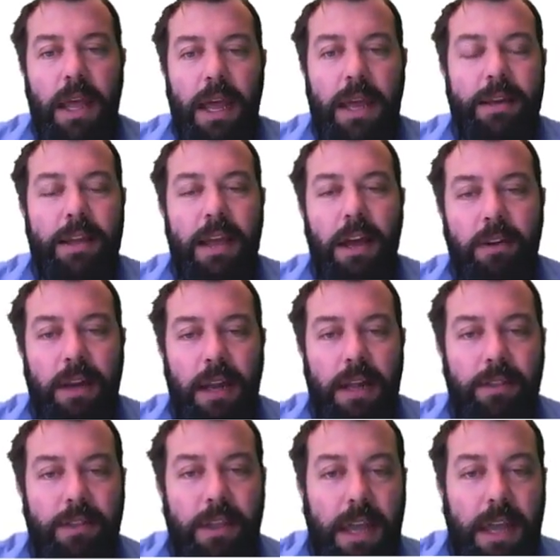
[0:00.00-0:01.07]
and
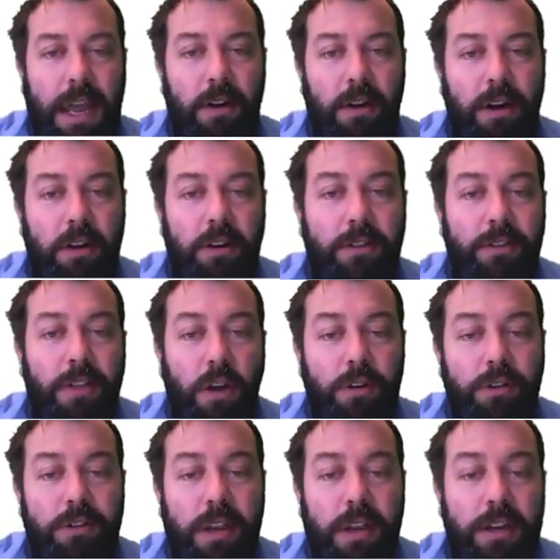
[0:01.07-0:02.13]
calculate the area of
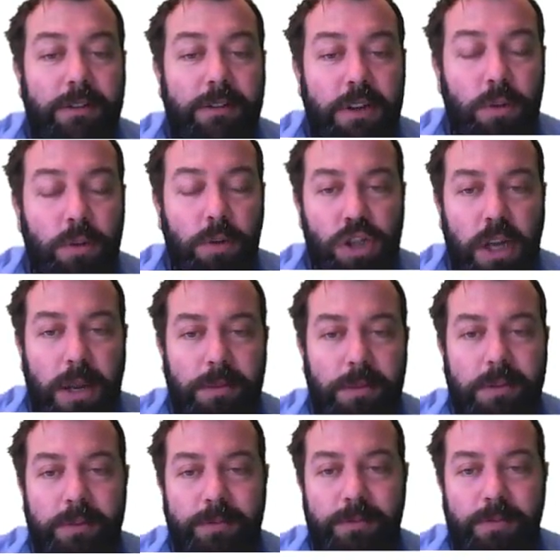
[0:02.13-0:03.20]
those individual
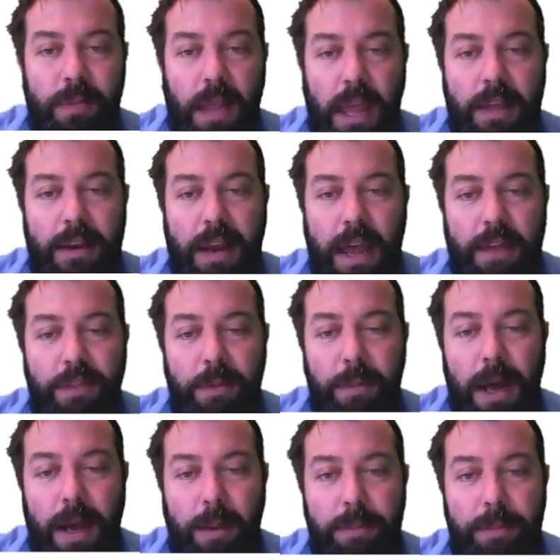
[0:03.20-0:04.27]
shapes and add them
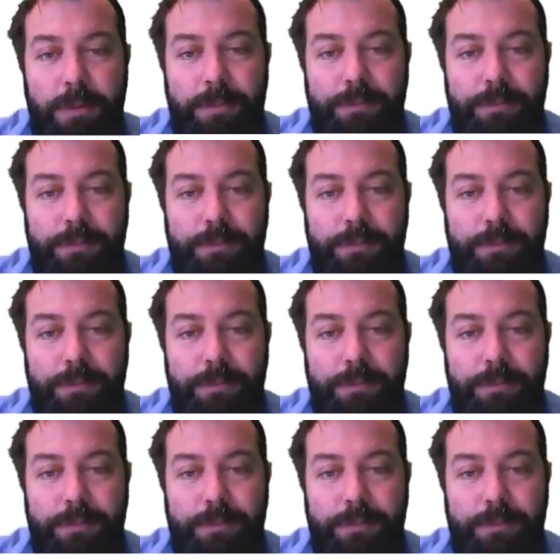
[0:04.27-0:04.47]
up.